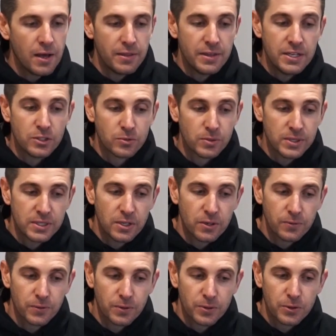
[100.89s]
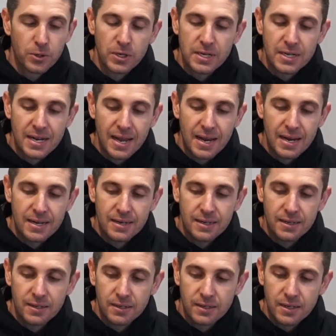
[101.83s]
These retail for
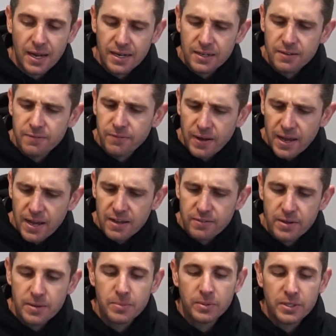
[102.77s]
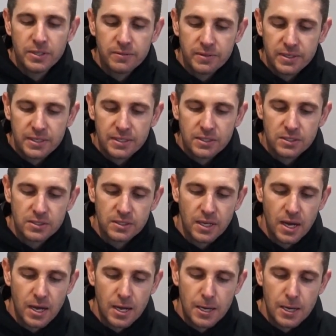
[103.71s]
$39.95, I believe it is.